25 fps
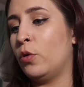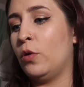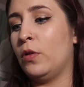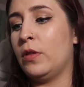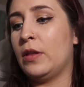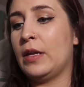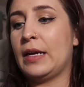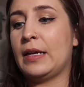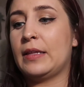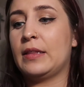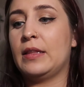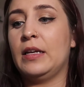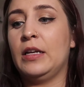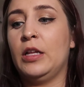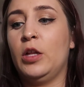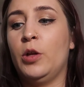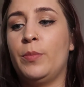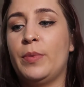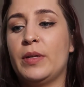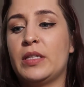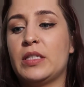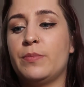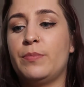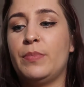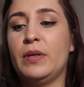all like the
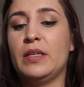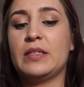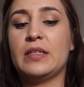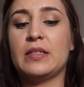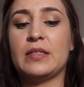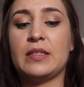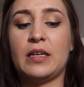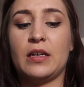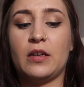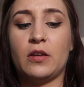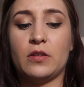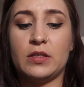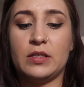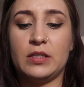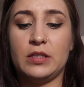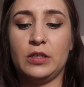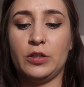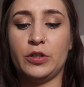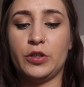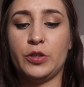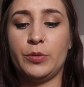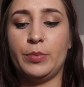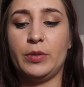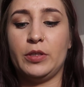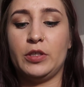little bits and pieces that are
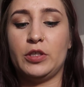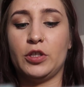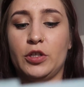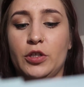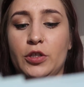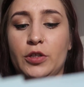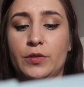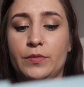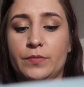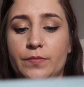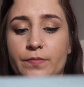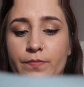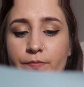still to be done.